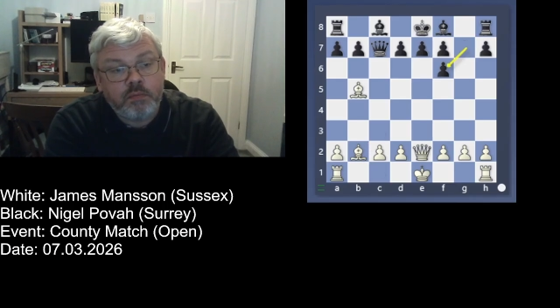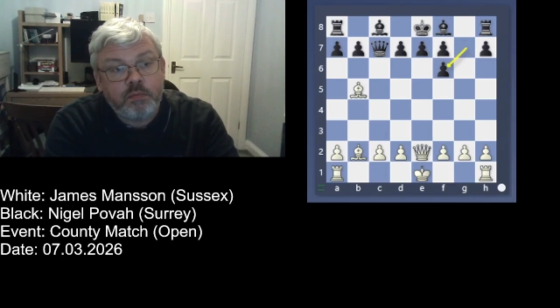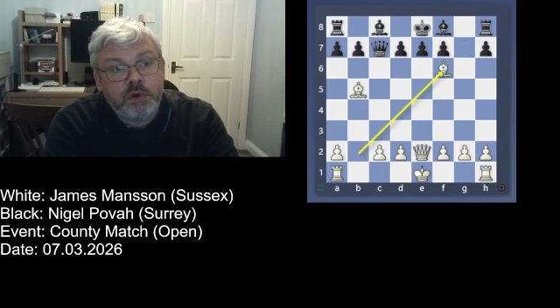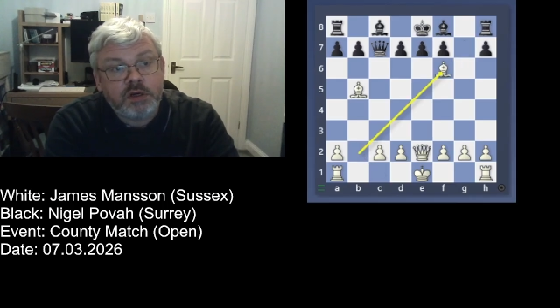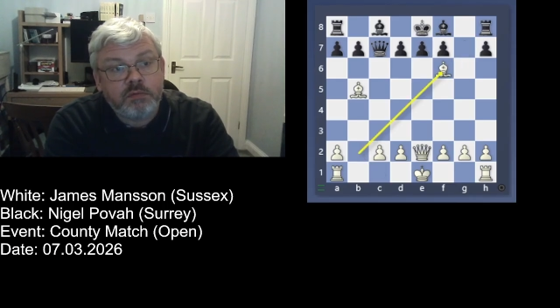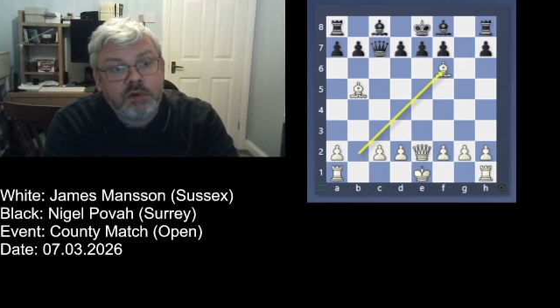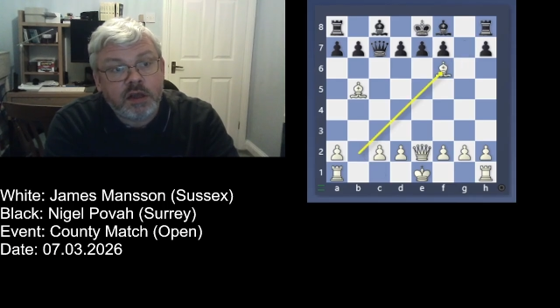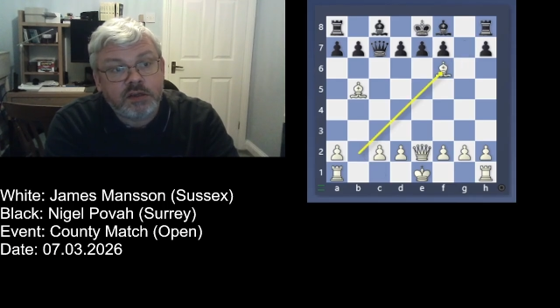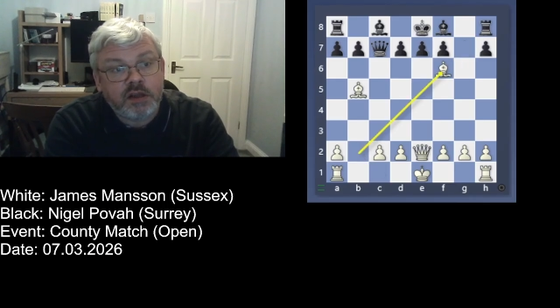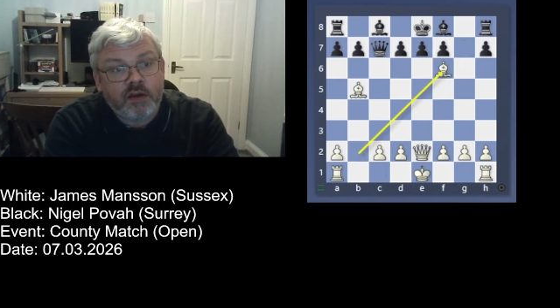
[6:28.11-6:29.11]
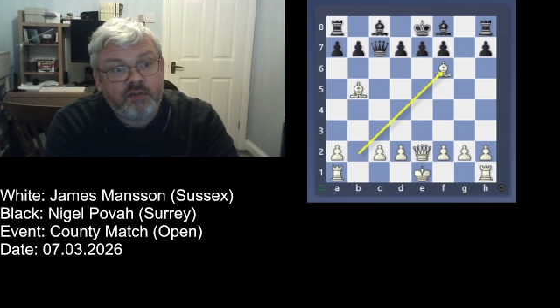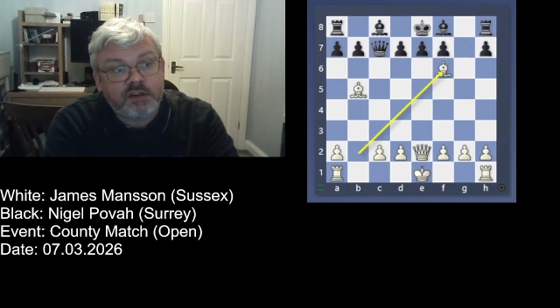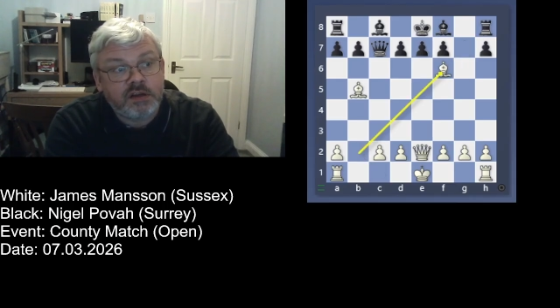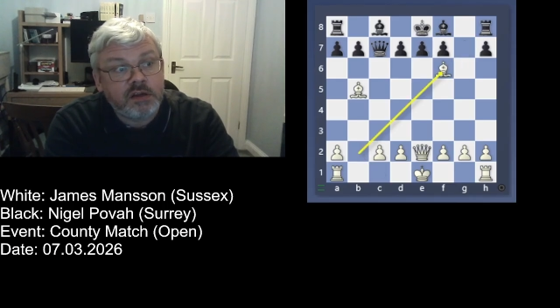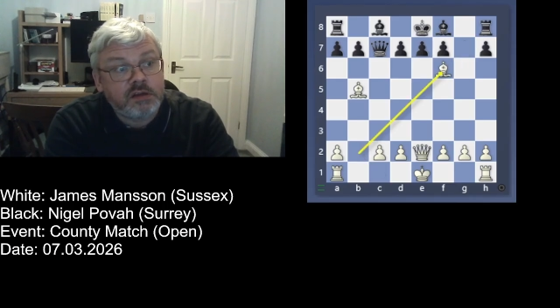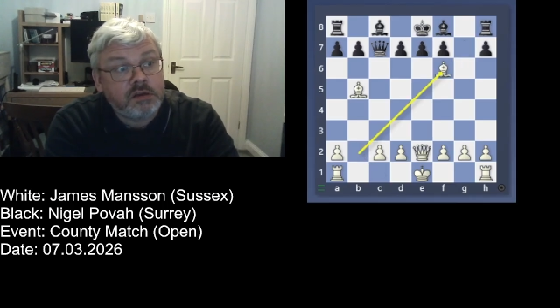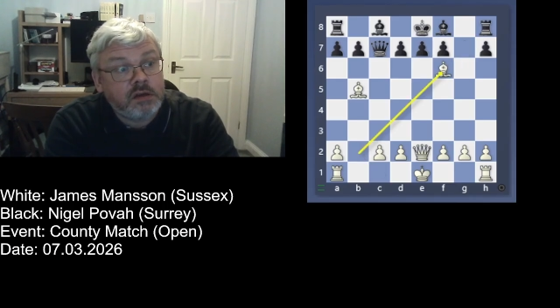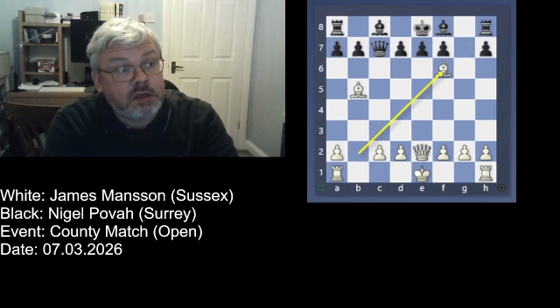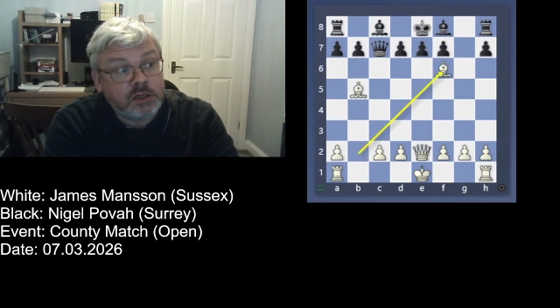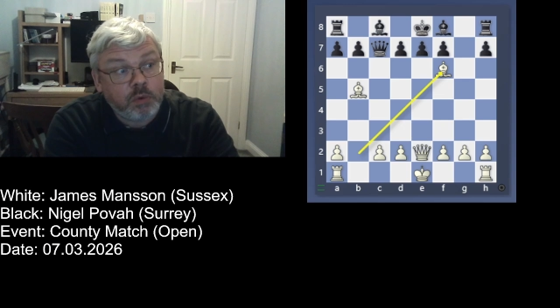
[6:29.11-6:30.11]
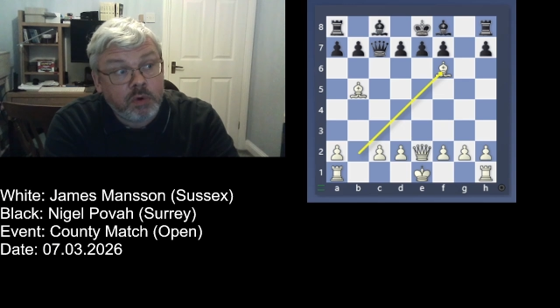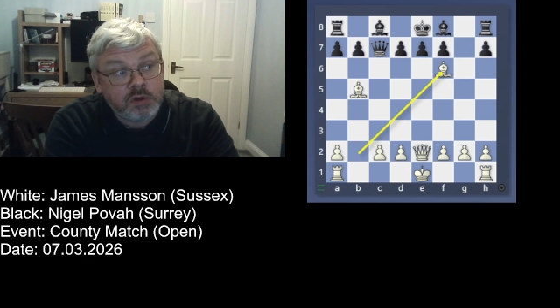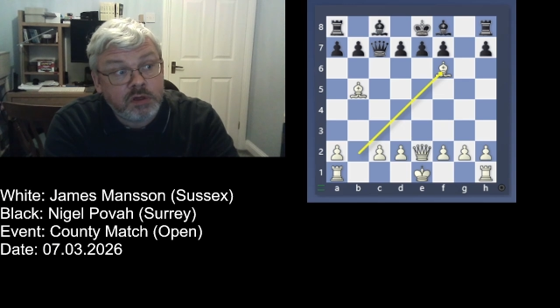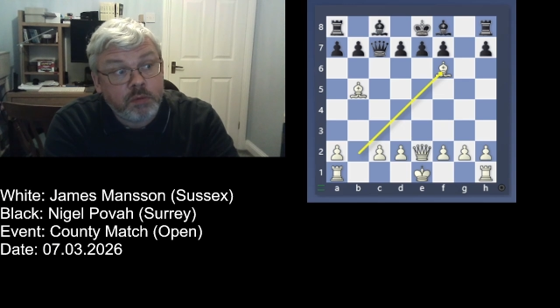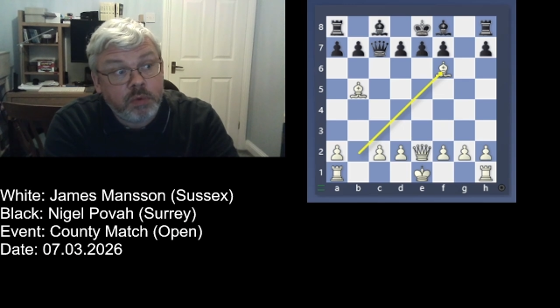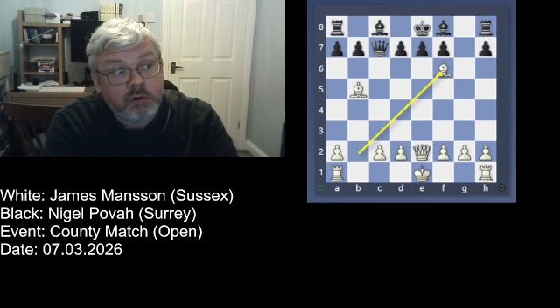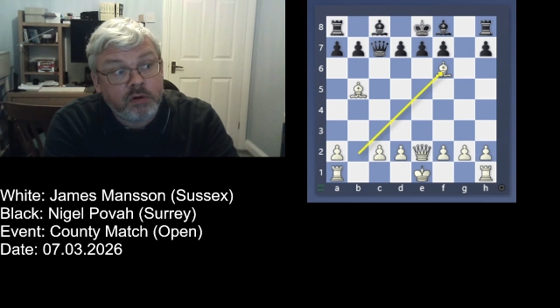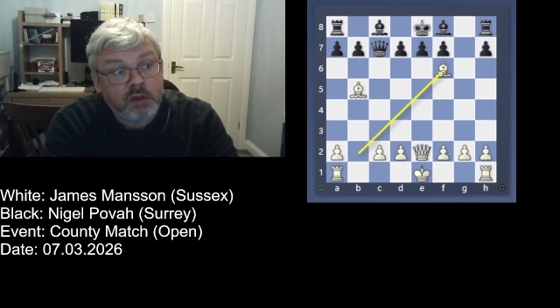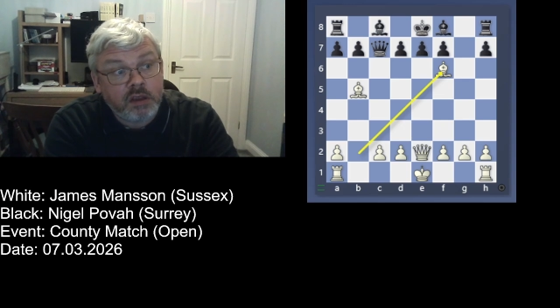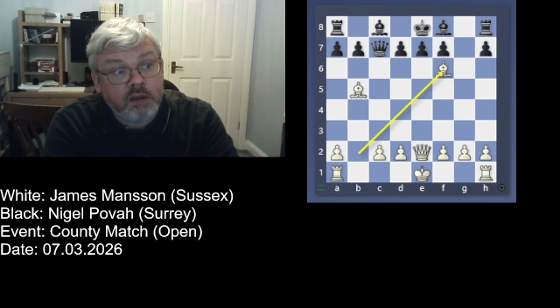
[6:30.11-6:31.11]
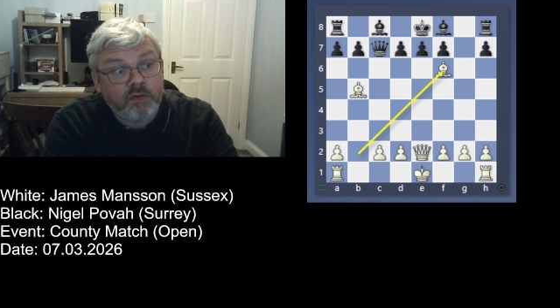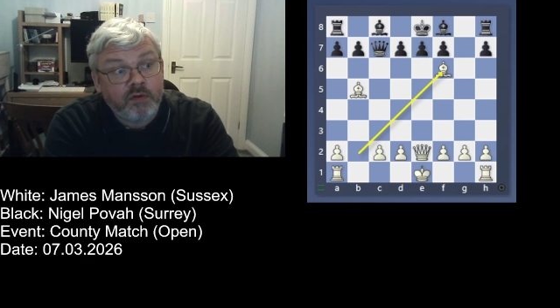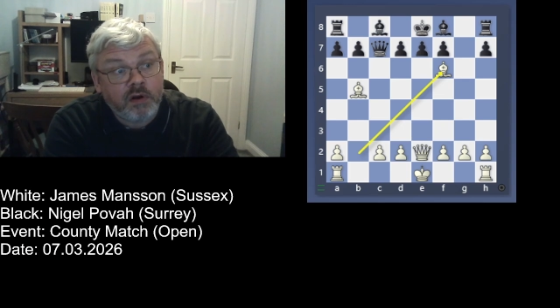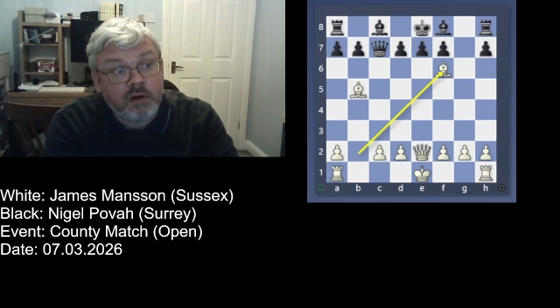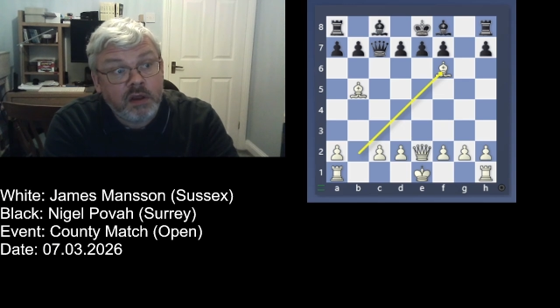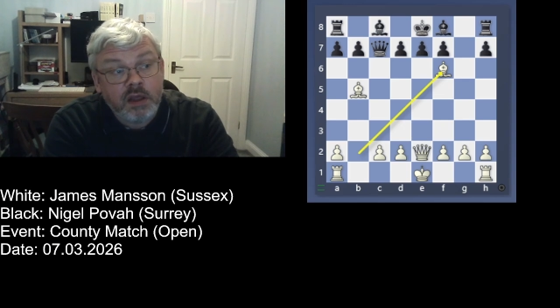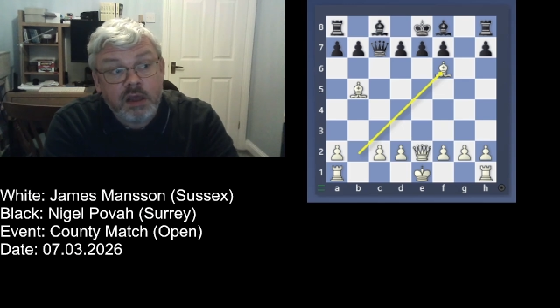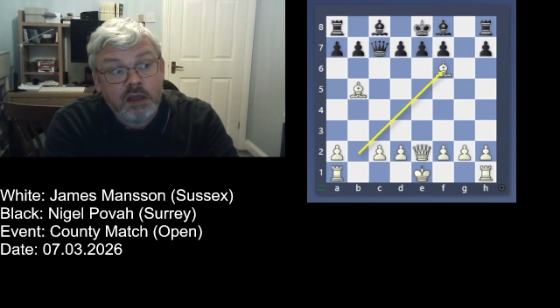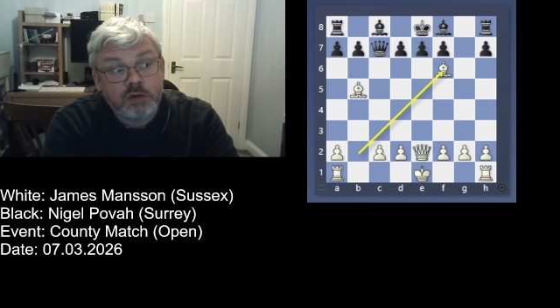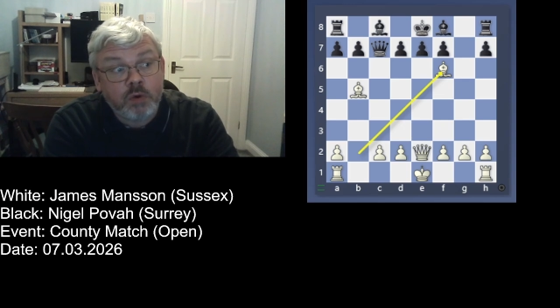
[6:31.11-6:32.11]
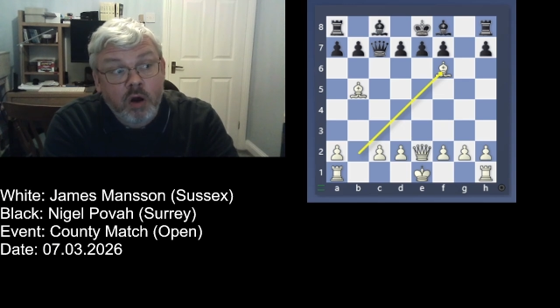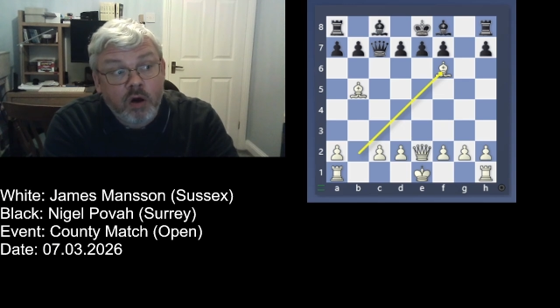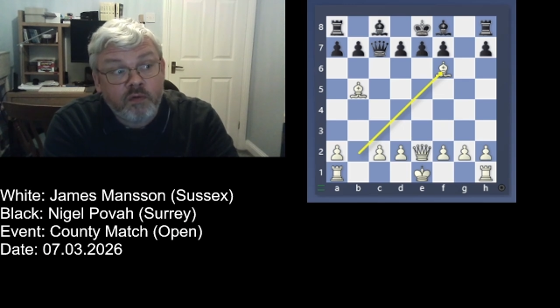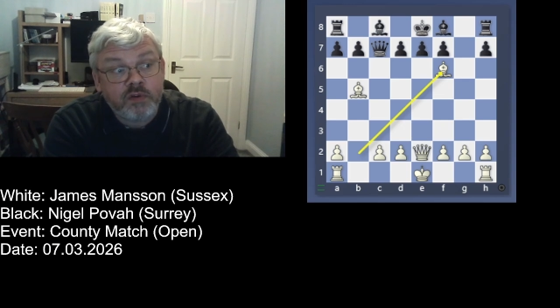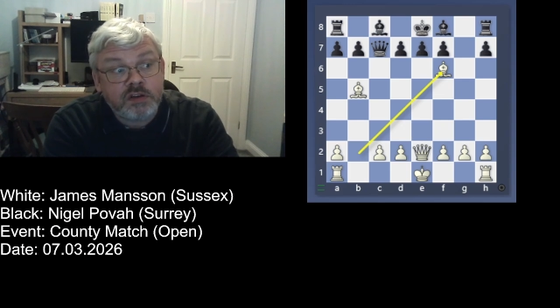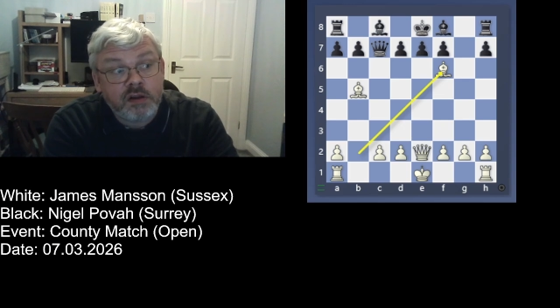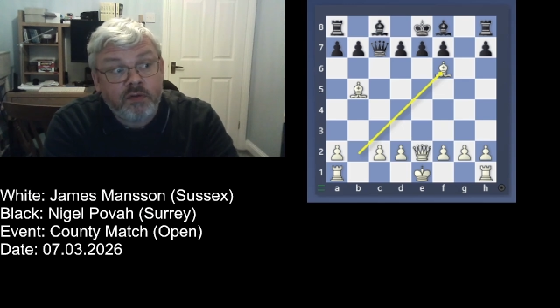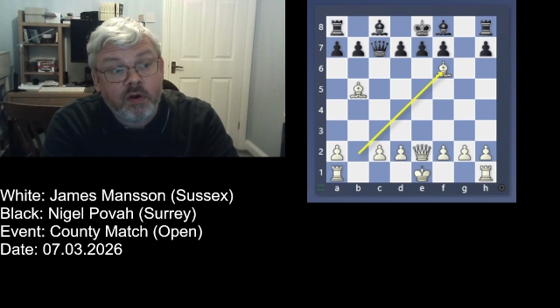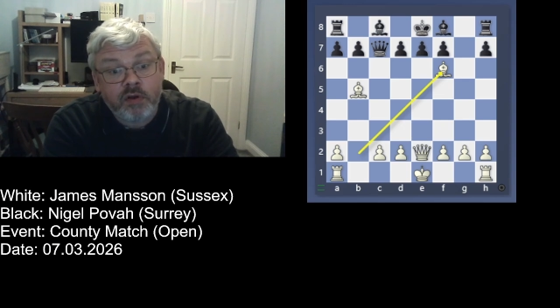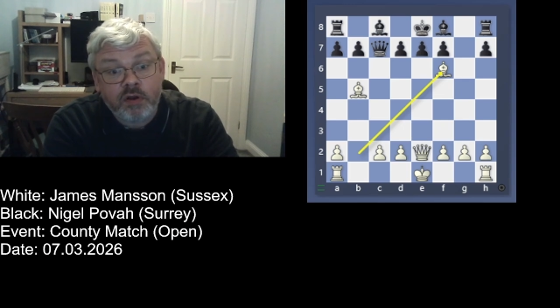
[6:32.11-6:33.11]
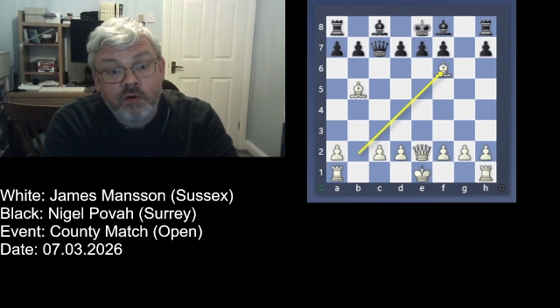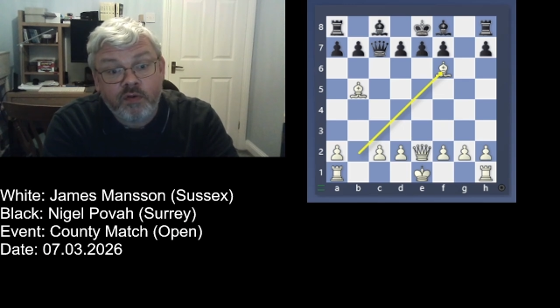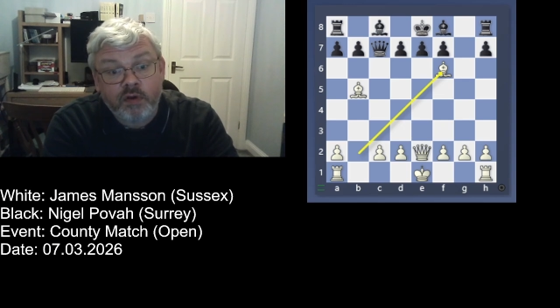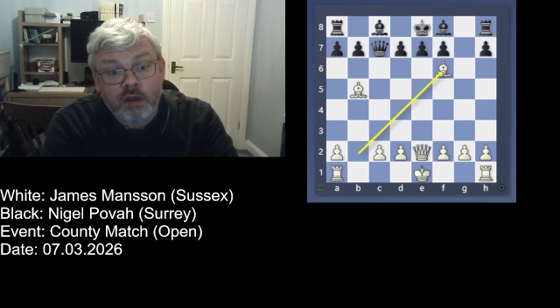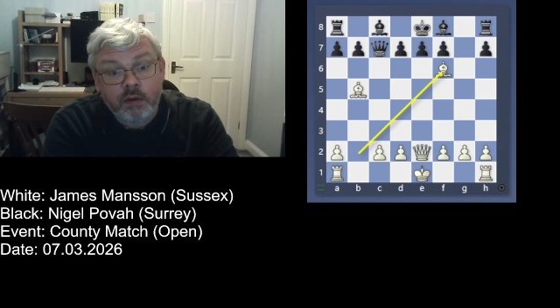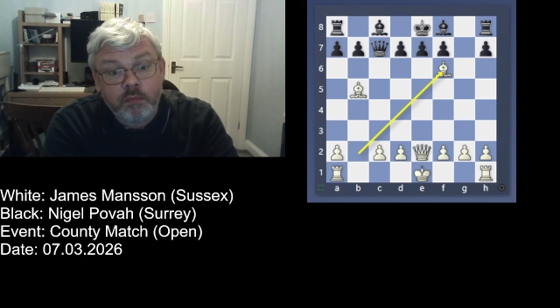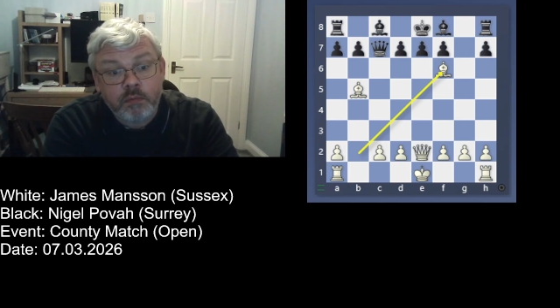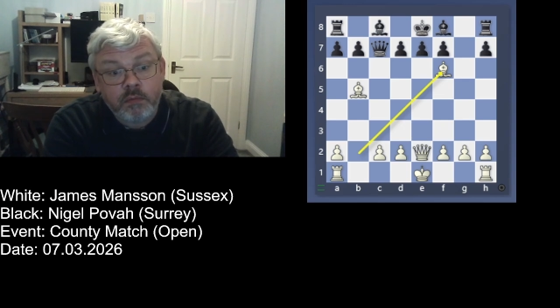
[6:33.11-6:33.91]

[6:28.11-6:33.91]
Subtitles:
bishop takes f6, exploiting the pin on the e file, is quite obviously very good for him.